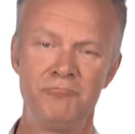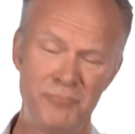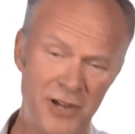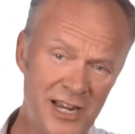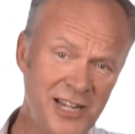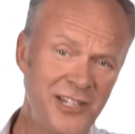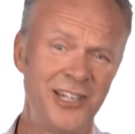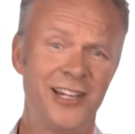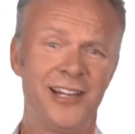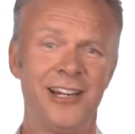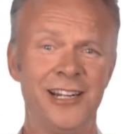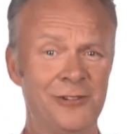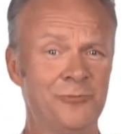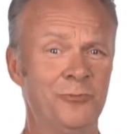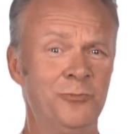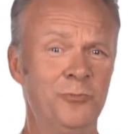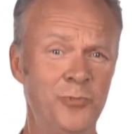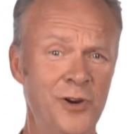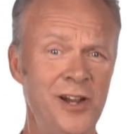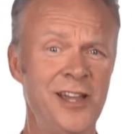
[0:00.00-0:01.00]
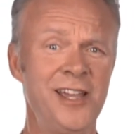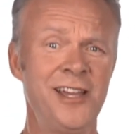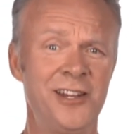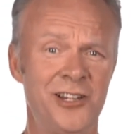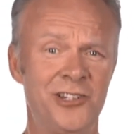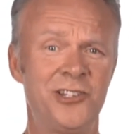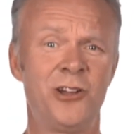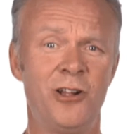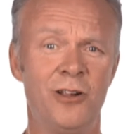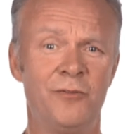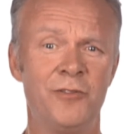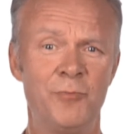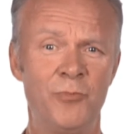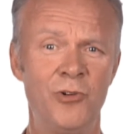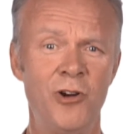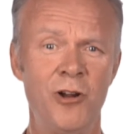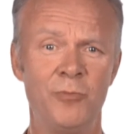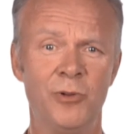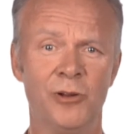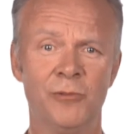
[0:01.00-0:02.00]
Basically, we're here to solve a
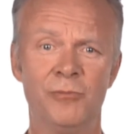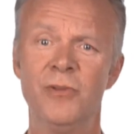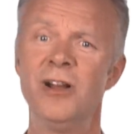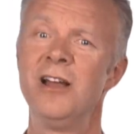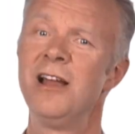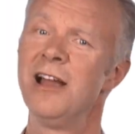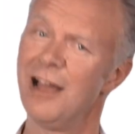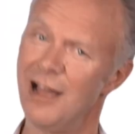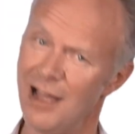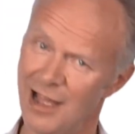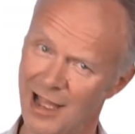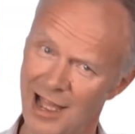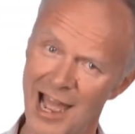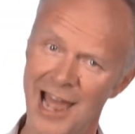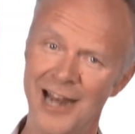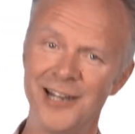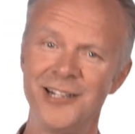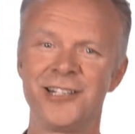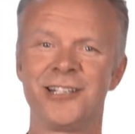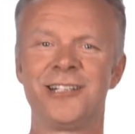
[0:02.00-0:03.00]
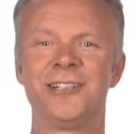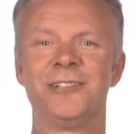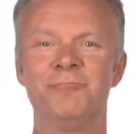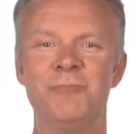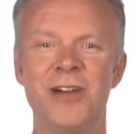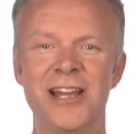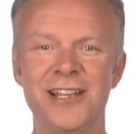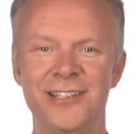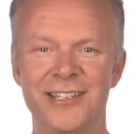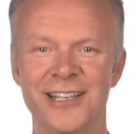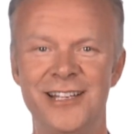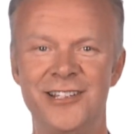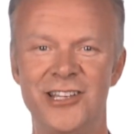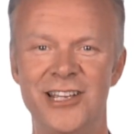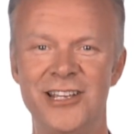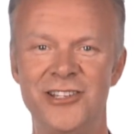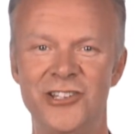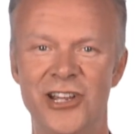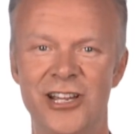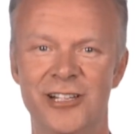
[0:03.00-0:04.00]
problem and make things
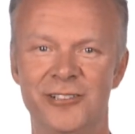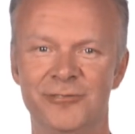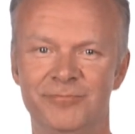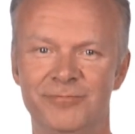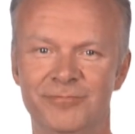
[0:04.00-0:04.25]
easier.